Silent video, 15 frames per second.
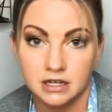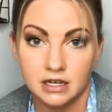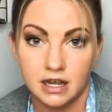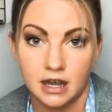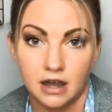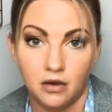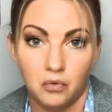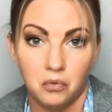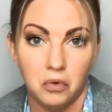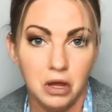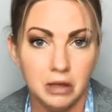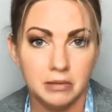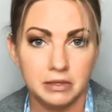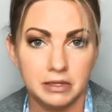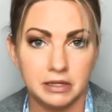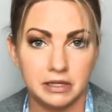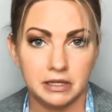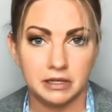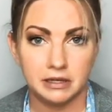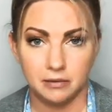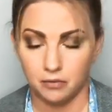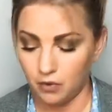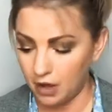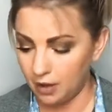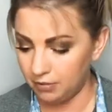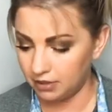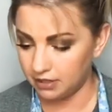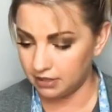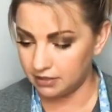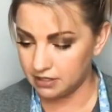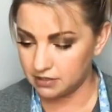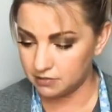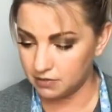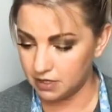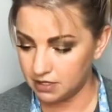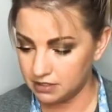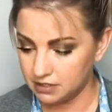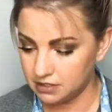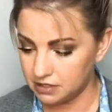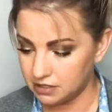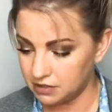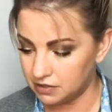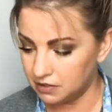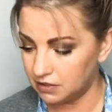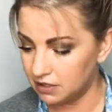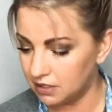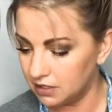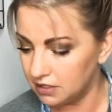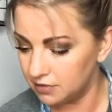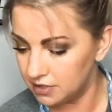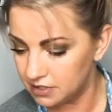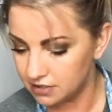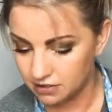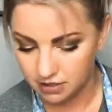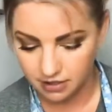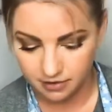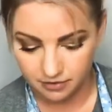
how wobbly this was until we started